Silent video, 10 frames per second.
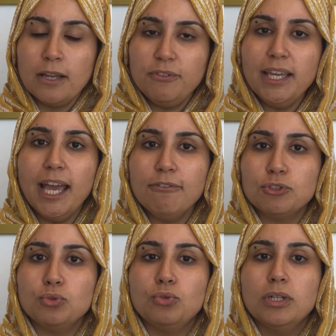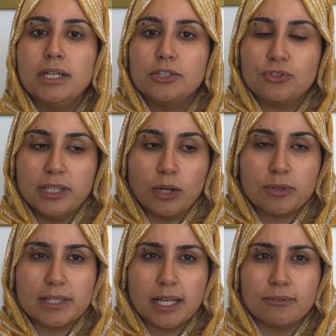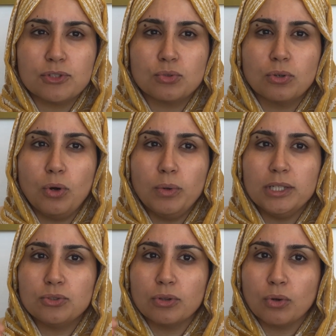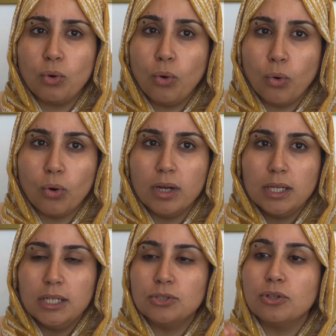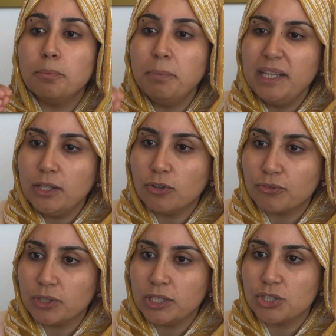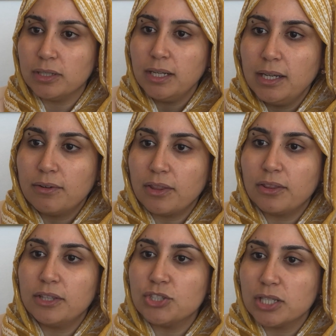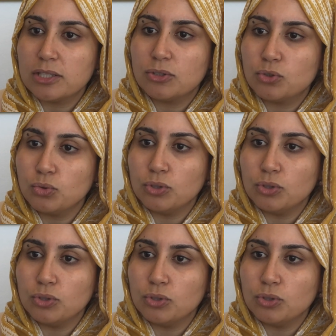We have to train ourselves to go into the core, into the meaning of religion, rather than just